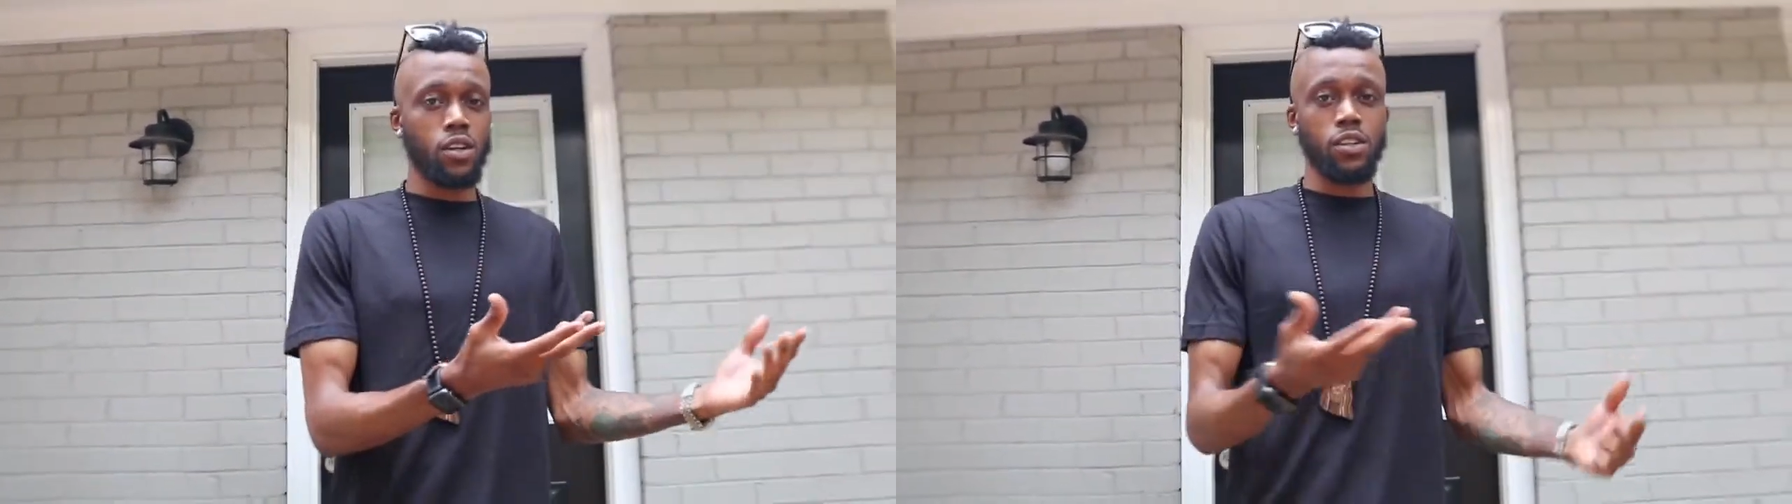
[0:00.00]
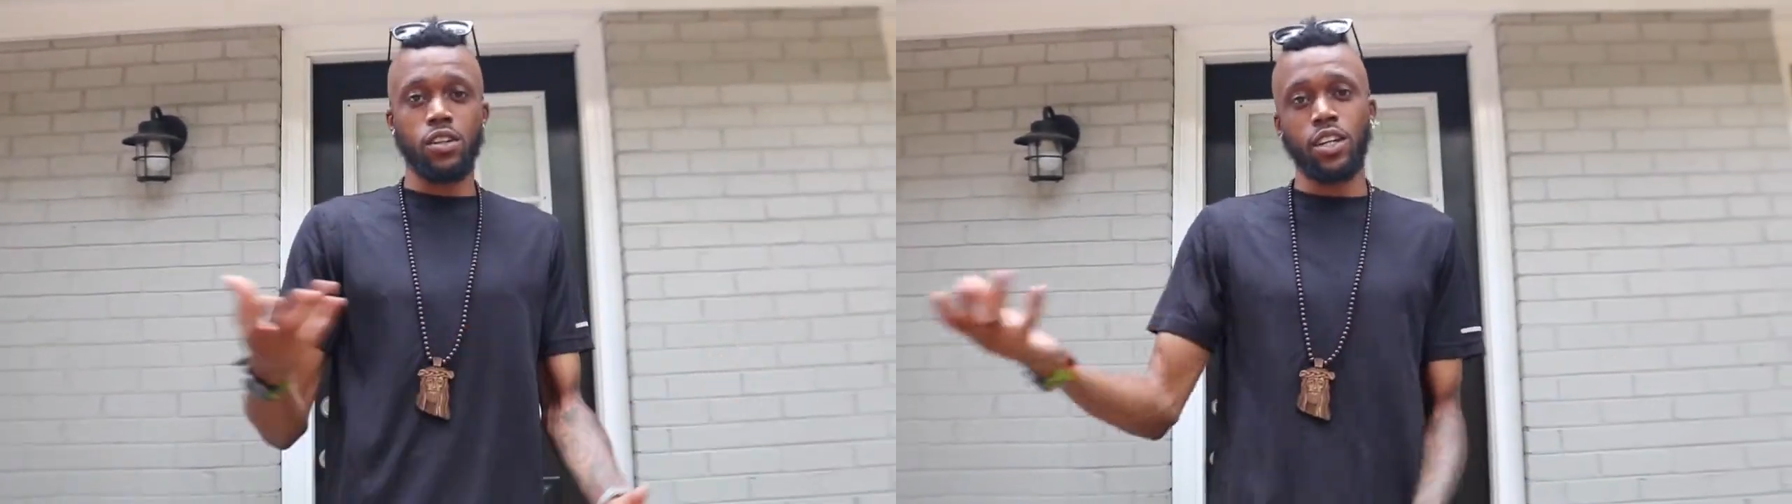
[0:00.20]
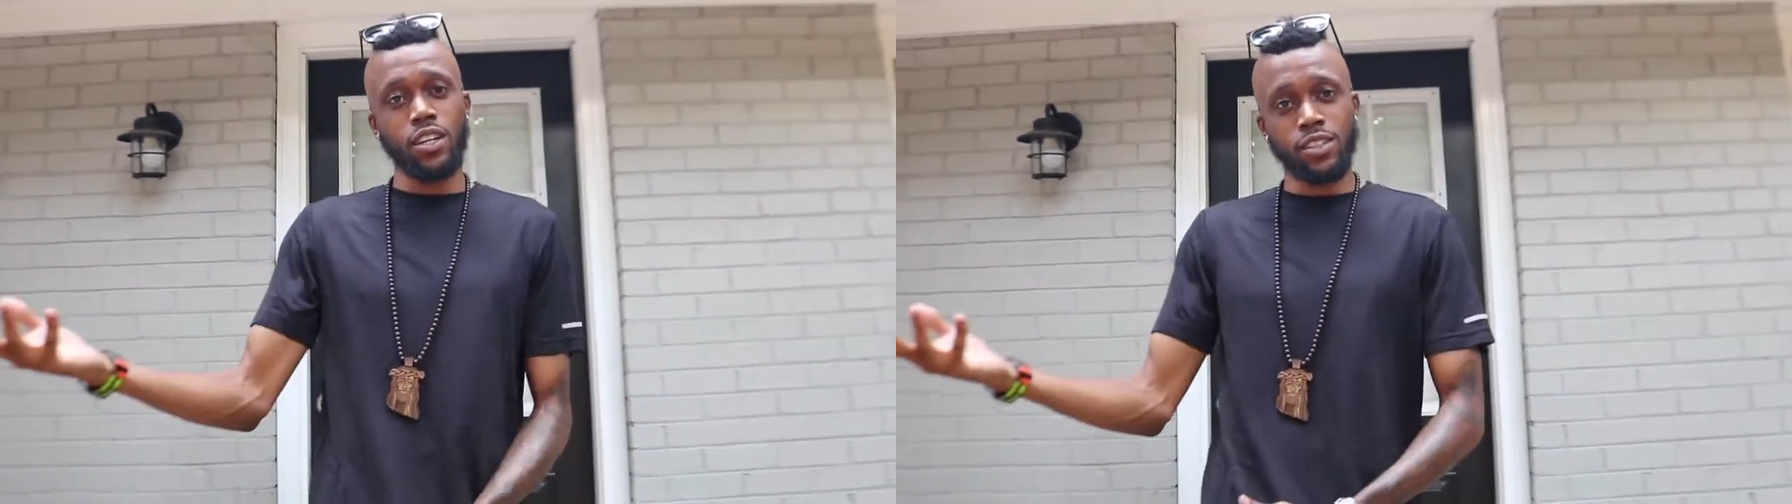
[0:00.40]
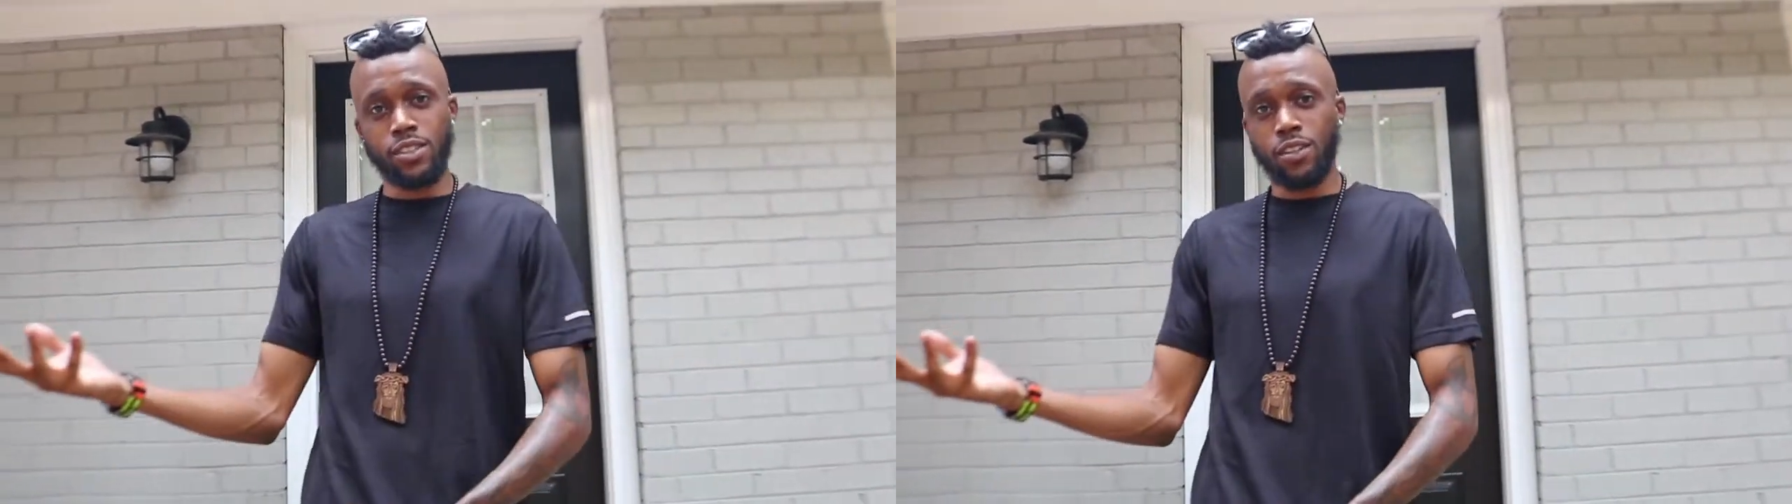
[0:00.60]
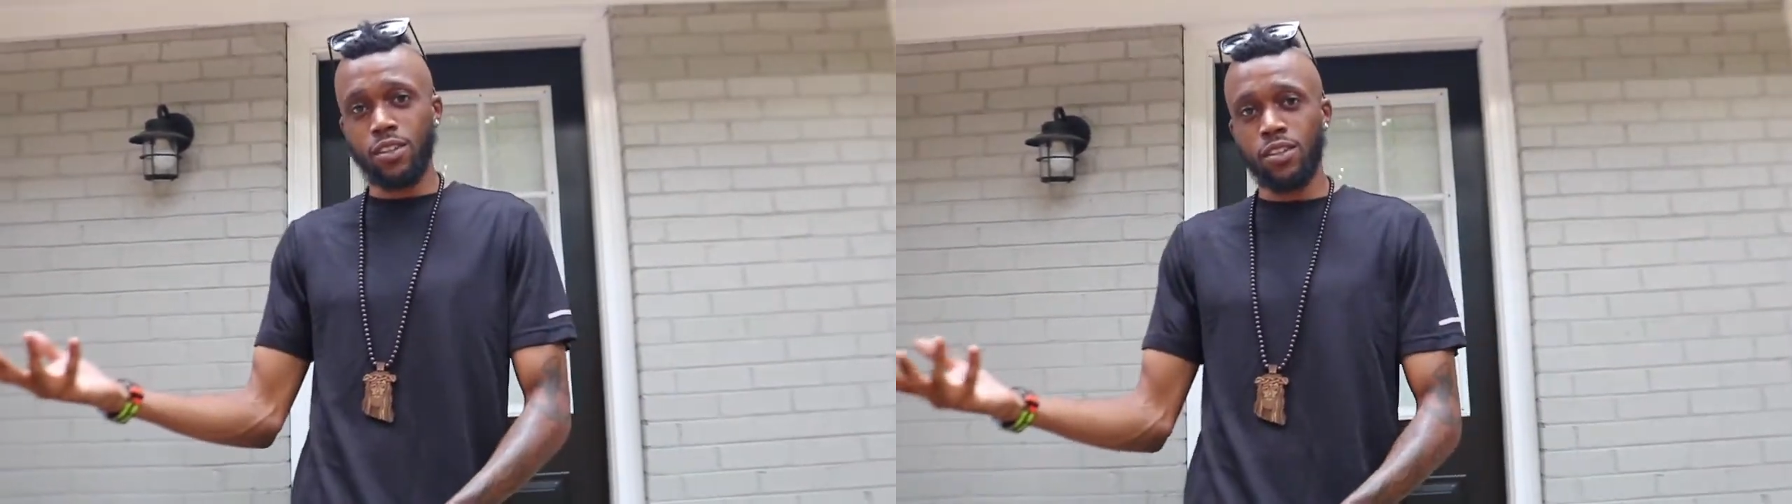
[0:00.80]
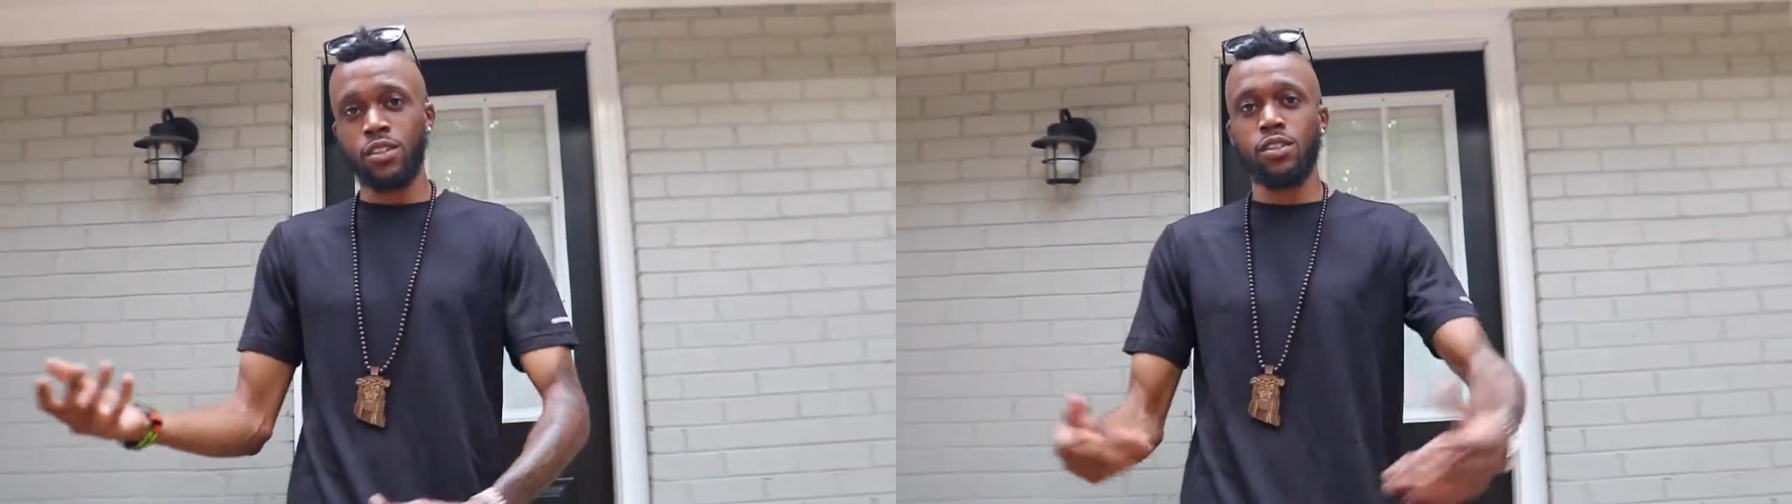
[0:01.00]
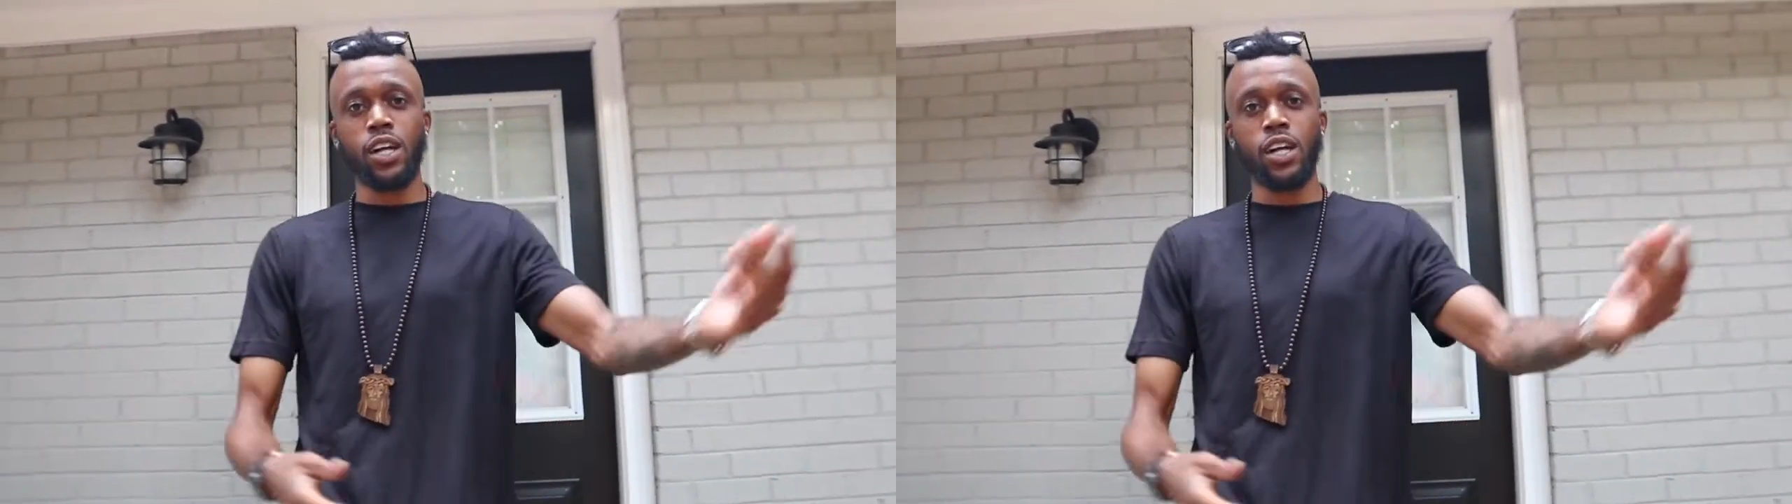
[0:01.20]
Are you hands-on or you